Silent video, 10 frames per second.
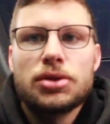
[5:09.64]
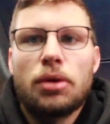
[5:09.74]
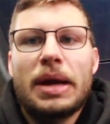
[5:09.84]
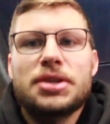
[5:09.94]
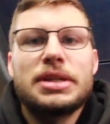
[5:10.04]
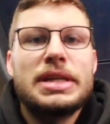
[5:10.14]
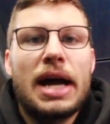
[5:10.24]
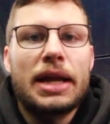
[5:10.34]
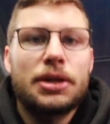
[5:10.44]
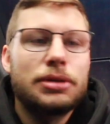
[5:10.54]
So I'm actually
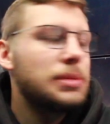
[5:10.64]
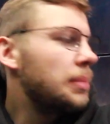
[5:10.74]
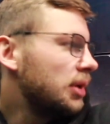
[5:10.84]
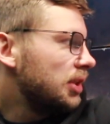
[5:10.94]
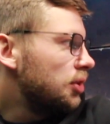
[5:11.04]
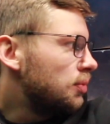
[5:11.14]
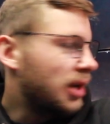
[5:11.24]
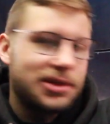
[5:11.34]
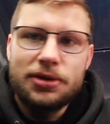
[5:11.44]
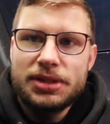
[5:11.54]
not going to be putting the new
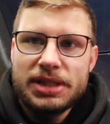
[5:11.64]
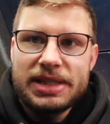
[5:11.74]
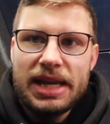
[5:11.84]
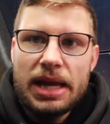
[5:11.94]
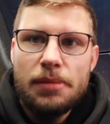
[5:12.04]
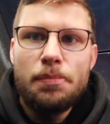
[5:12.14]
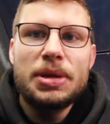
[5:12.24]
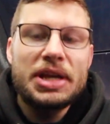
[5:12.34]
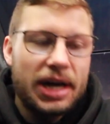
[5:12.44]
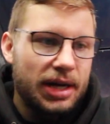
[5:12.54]
Nutserts in today
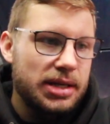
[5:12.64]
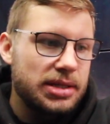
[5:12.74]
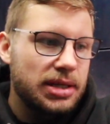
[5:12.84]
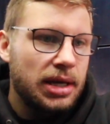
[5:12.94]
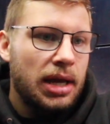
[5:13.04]
because